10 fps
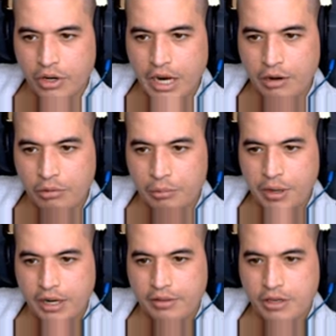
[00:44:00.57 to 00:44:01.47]
And we'll
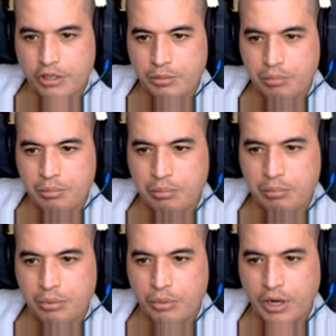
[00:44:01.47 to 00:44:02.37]
make this
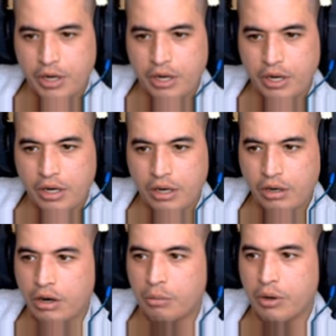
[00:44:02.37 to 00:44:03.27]
pretty,
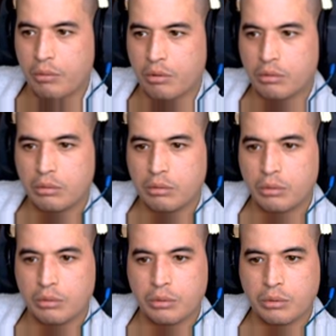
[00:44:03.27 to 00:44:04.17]
oh wait, ooh,
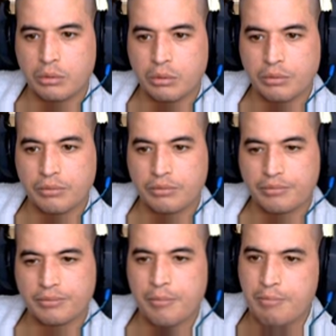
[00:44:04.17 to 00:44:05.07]
ooh, ooh,
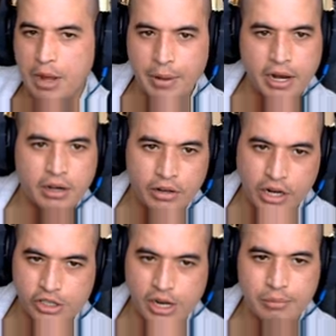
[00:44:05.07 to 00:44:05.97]
my bad, not
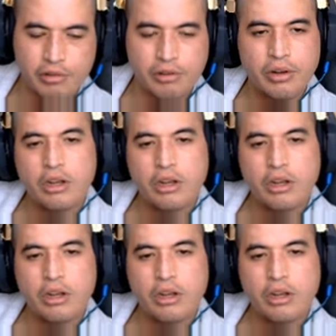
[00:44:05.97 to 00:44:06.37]
chamfer.